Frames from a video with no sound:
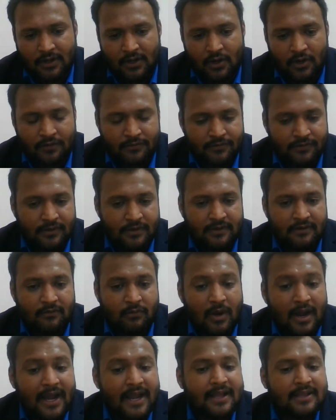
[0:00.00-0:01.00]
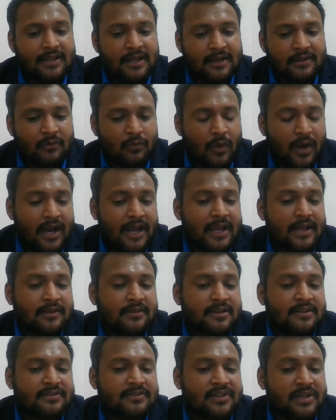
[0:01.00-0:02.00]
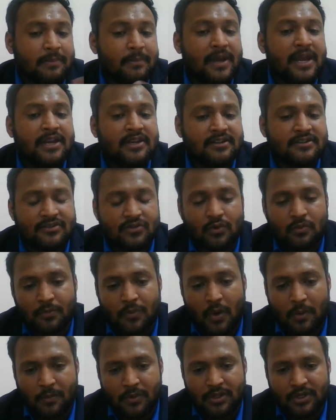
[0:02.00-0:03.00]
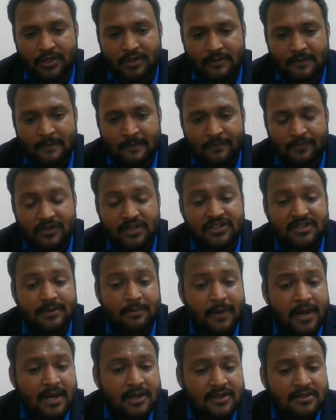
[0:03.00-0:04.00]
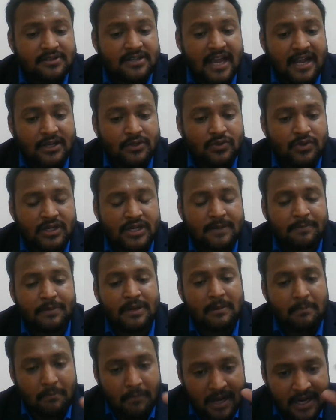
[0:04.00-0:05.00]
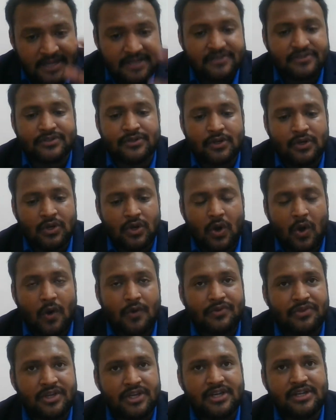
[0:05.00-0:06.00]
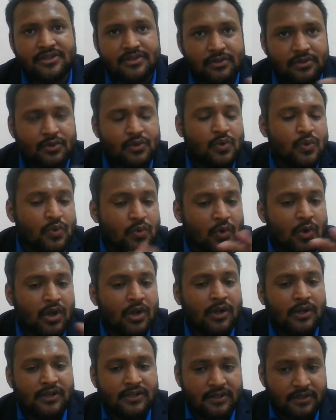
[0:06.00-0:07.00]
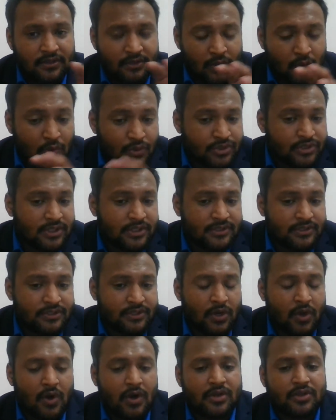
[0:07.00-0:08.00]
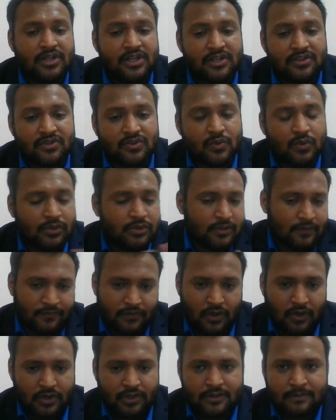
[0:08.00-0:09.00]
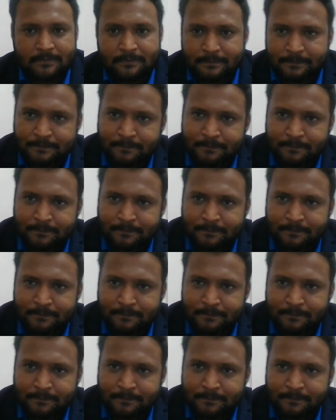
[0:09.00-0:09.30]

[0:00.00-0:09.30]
of why the why this debate is so popular. This debate is actually premised on these two notions or these schools of thought.